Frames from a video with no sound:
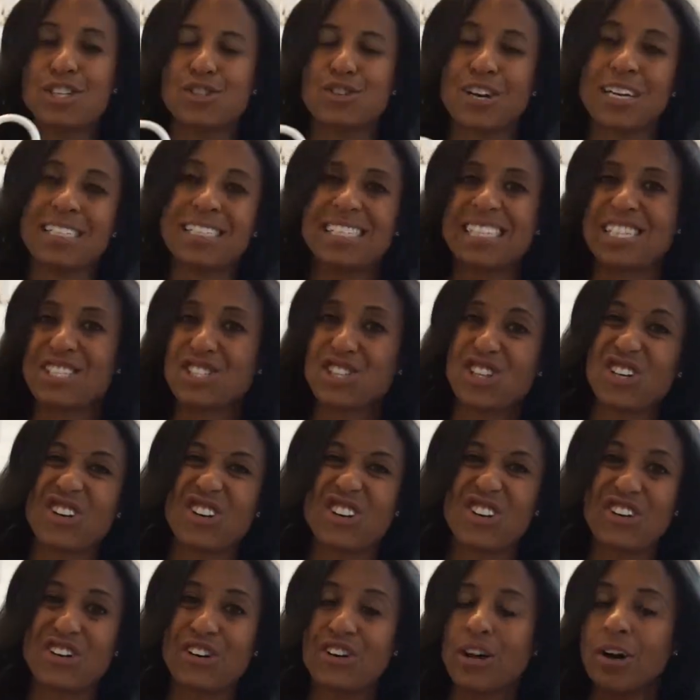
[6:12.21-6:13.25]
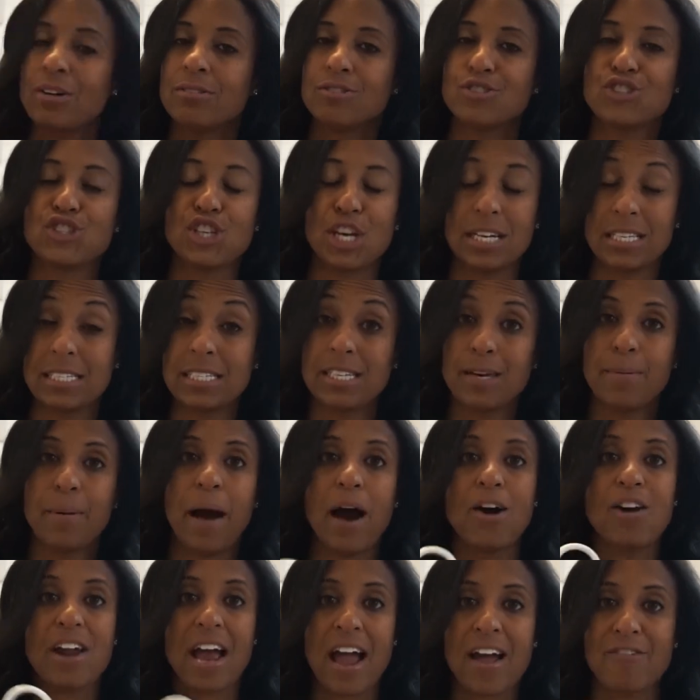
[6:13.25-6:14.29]
of dresses look good on just
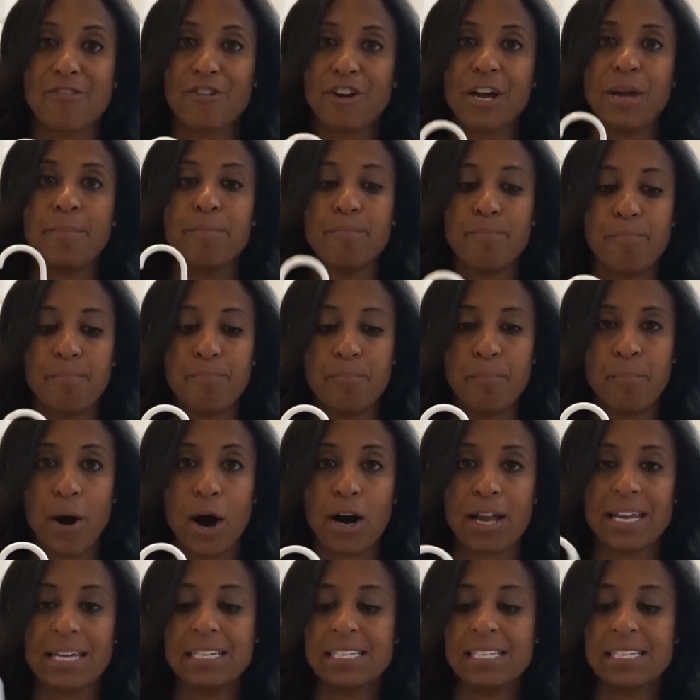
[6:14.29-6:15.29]
about every body